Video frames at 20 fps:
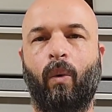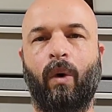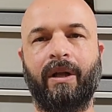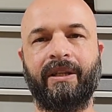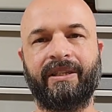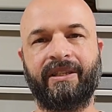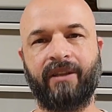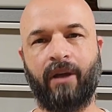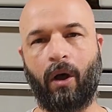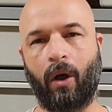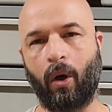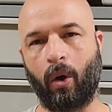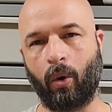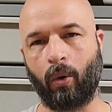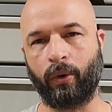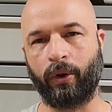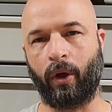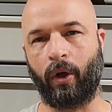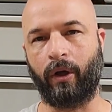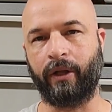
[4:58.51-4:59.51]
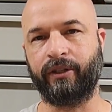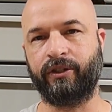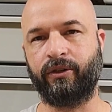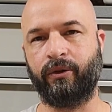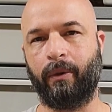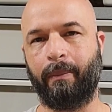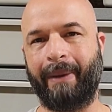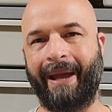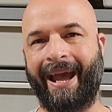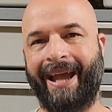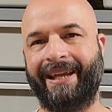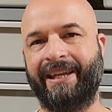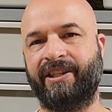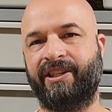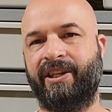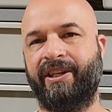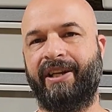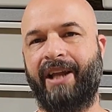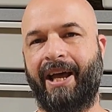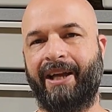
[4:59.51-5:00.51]
wants to hold on to a
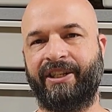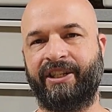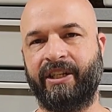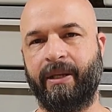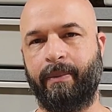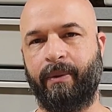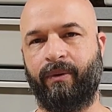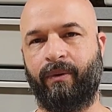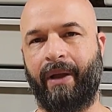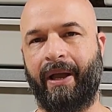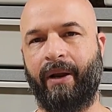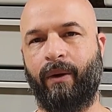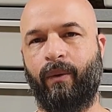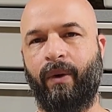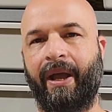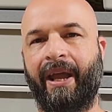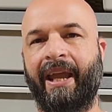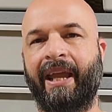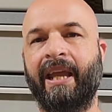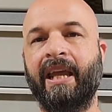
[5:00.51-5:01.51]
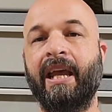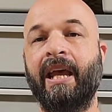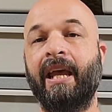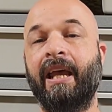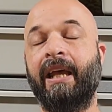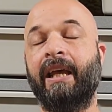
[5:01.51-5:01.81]
package and not ship it right away.